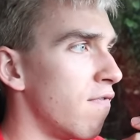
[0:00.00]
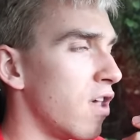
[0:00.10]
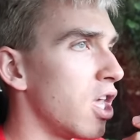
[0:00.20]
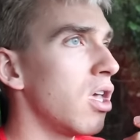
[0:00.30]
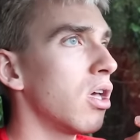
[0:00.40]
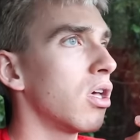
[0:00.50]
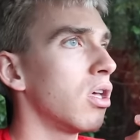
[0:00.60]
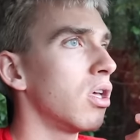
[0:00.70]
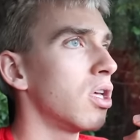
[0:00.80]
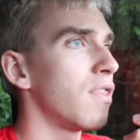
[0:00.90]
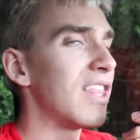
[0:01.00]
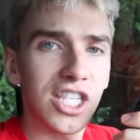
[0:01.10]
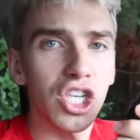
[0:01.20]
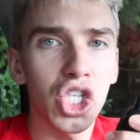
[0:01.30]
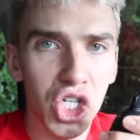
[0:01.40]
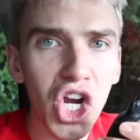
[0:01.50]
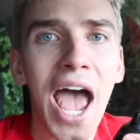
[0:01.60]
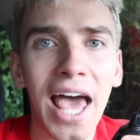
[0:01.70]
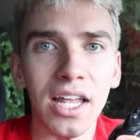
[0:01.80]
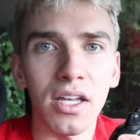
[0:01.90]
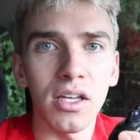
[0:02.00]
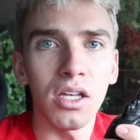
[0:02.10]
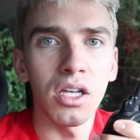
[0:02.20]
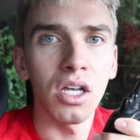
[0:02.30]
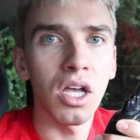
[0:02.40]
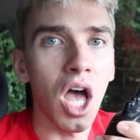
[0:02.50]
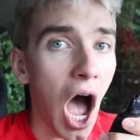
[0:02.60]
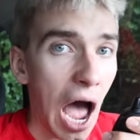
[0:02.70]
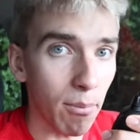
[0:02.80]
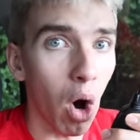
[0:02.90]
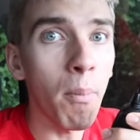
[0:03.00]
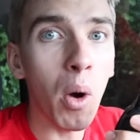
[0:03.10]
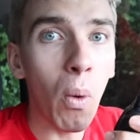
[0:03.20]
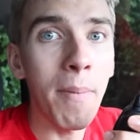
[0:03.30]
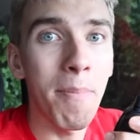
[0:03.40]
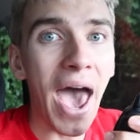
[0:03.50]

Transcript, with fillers: Vy, this is Chad. I'm on my way